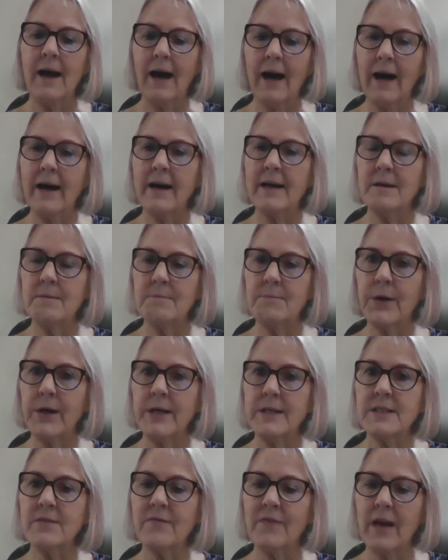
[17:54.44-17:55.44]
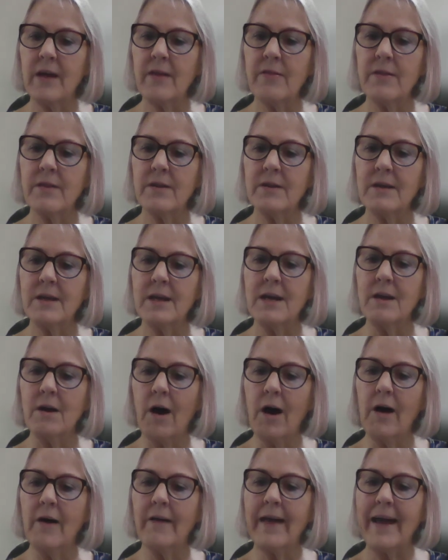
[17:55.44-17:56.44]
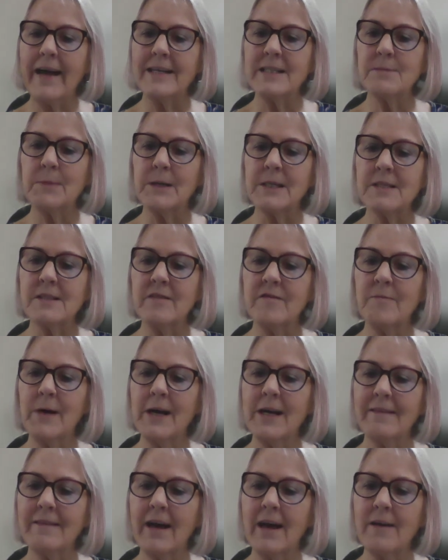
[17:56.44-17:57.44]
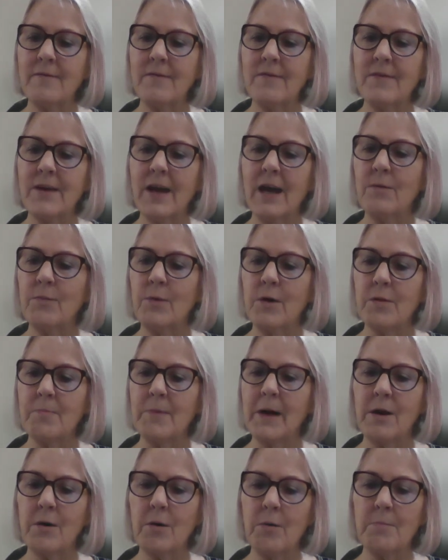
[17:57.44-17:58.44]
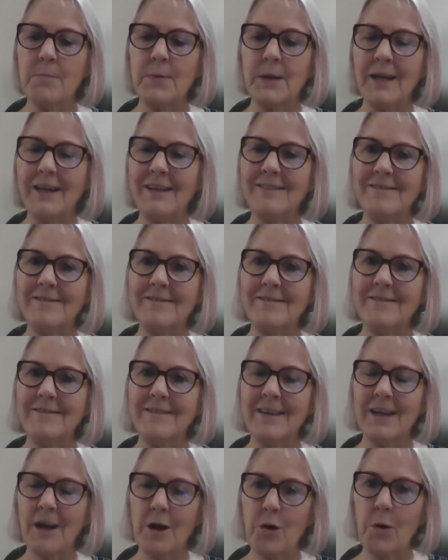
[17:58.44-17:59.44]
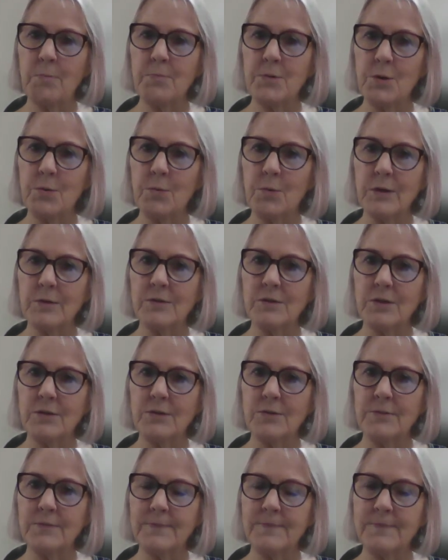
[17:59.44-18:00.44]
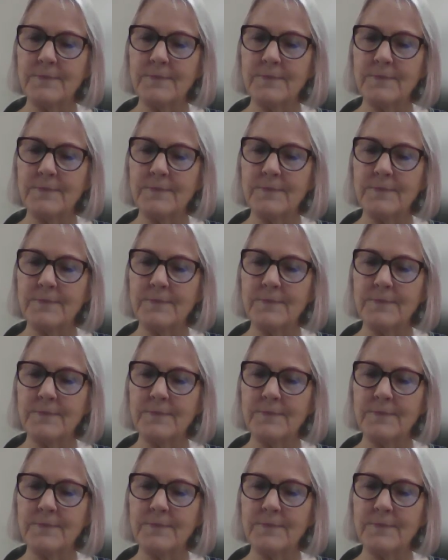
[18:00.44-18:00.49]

I embrace faith in all aspects of my life and with my whole being, and I hope you will too.